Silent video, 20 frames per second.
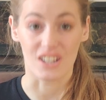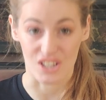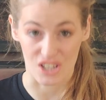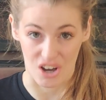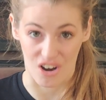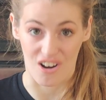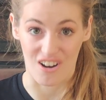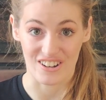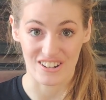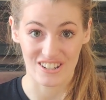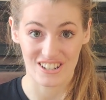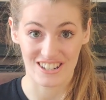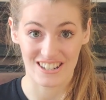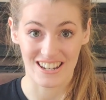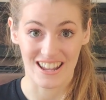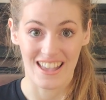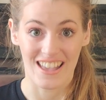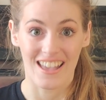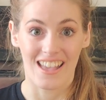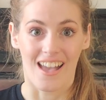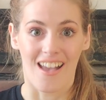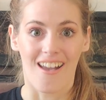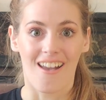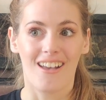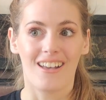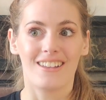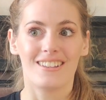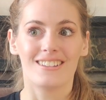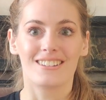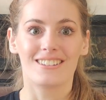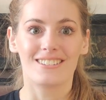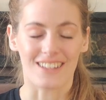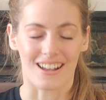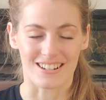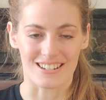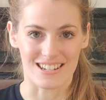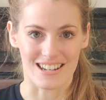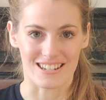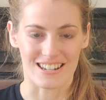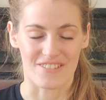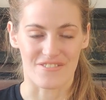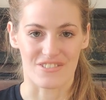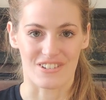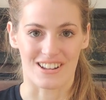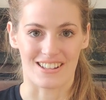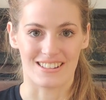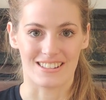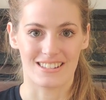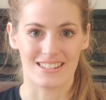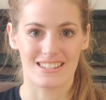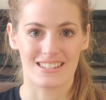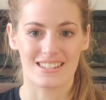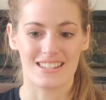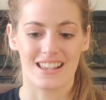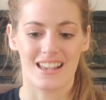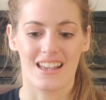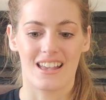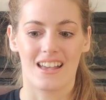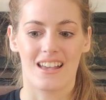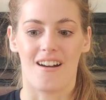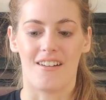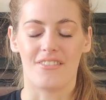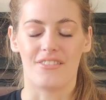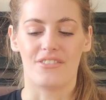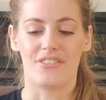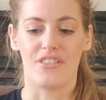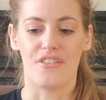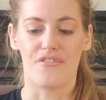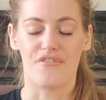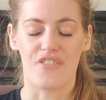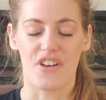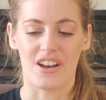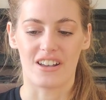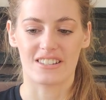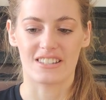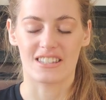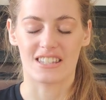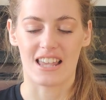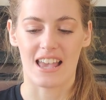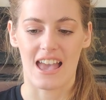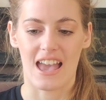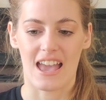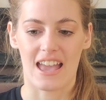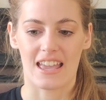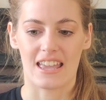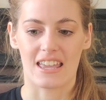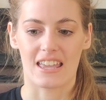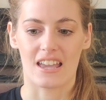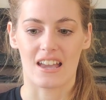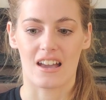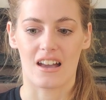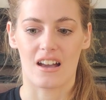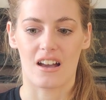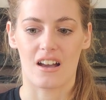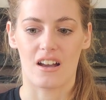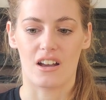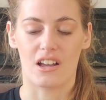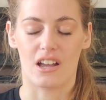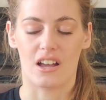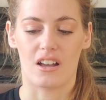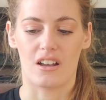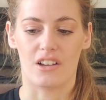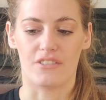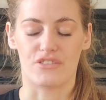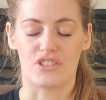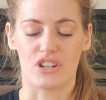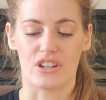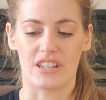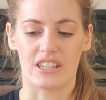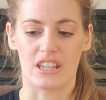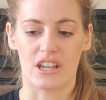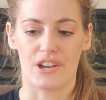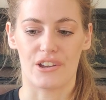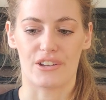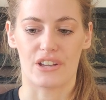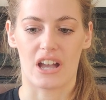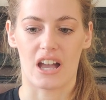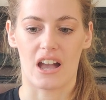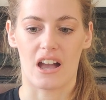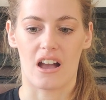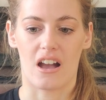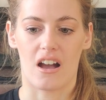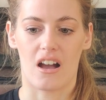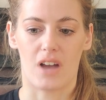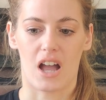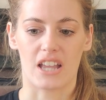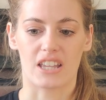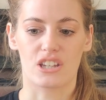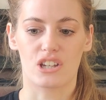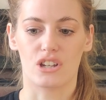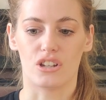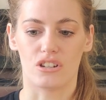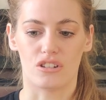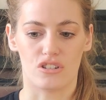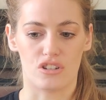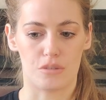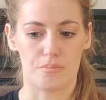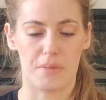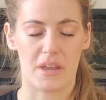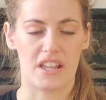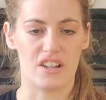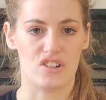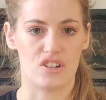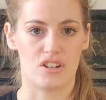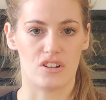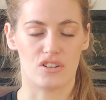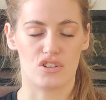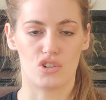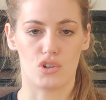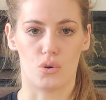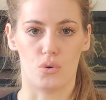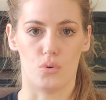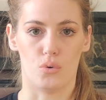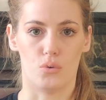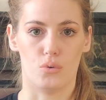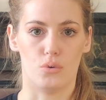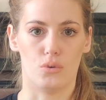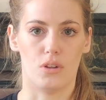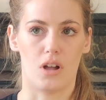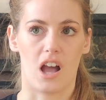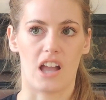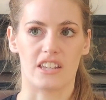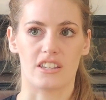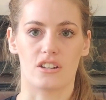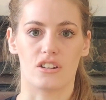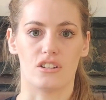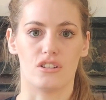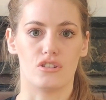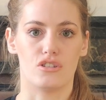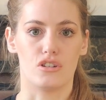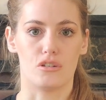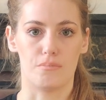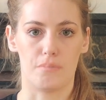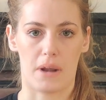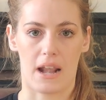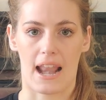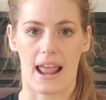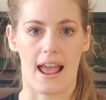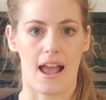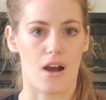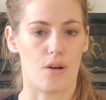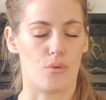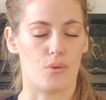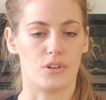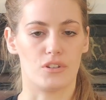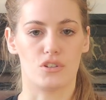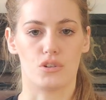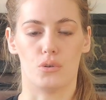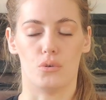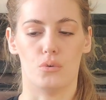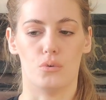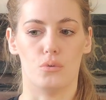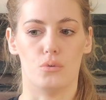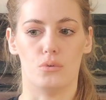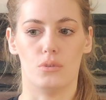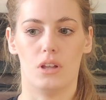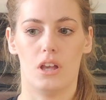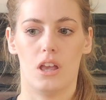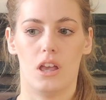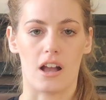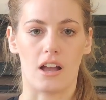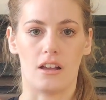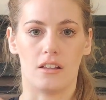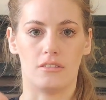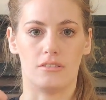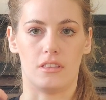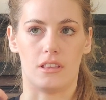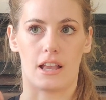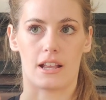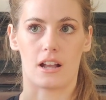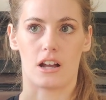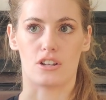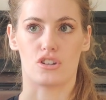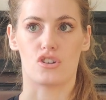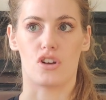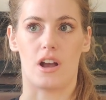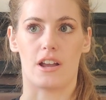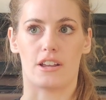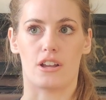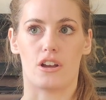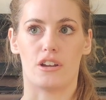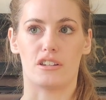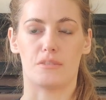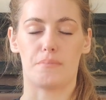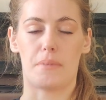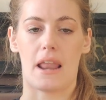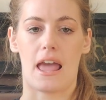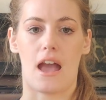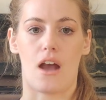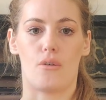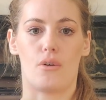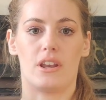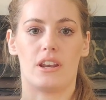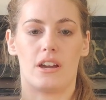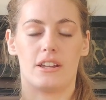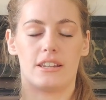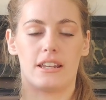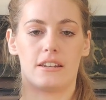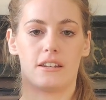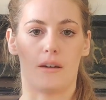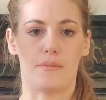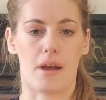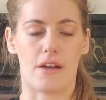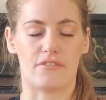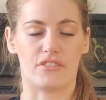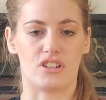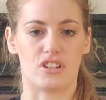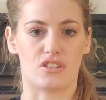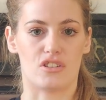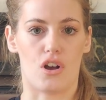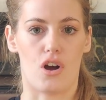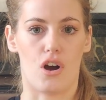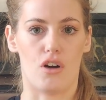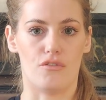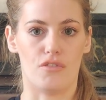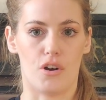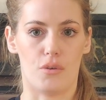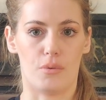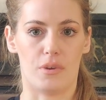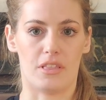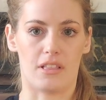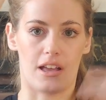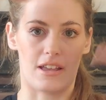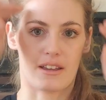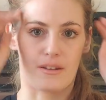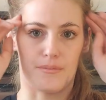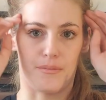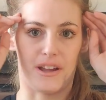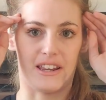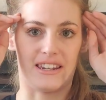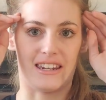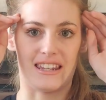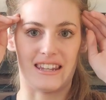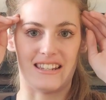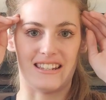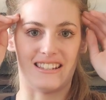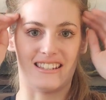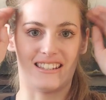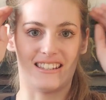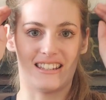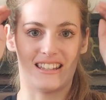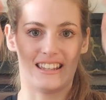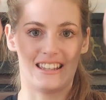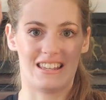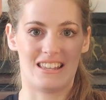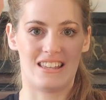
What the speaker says: gosh, such a difference. The first day of doing yoga, I couldn't do pigeon at all. I couldn't do plow at all. I'd try and go into plow and I'd end up having to just hover with like my knees